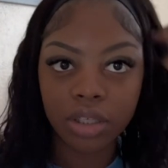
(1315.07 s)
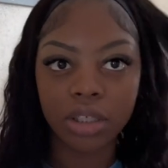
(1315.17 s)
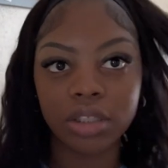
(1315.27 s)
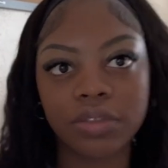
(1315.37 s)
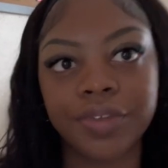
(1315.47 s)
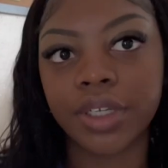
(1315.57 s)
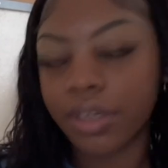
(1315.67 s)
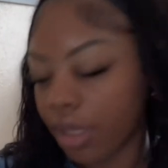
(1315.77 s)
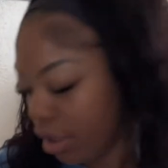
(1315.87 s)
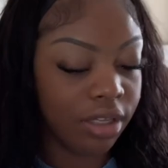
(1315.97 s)
That's fine.
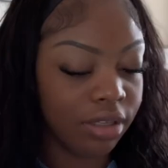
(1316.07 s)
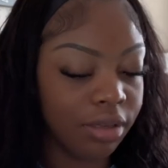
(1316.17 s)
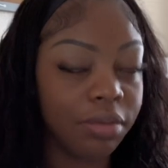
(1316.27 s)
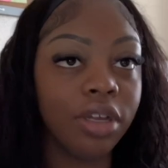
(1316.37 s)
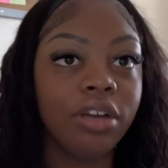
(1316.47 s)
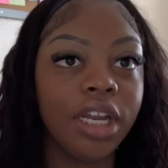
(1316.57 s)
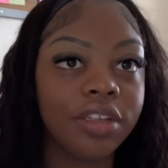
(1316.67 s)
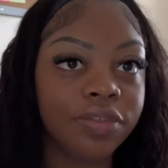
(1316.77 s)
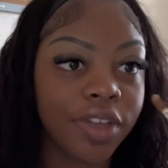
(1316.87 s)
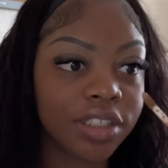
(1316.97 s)
Going
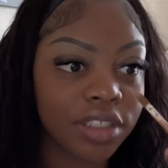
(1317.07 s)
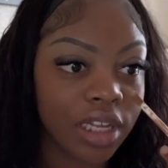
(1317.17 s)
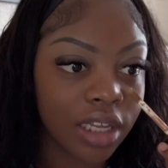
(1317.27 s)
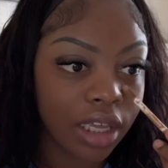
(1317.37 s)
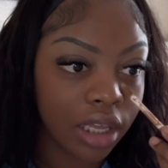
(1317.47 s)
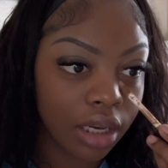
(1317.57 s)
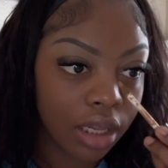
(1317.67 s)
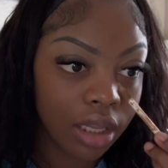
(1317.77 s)
as fast as I can.